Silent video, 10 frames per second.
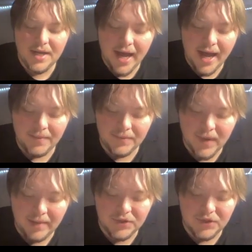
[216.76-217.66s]
I'm
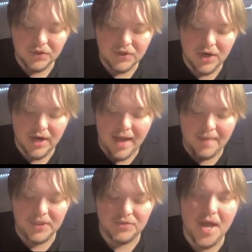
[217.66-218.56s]
I'm so sorry. I
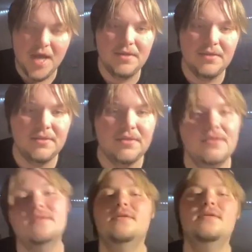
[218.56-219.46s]
misread.
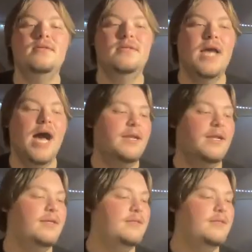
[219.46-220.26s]
Now nah, you're uh, good.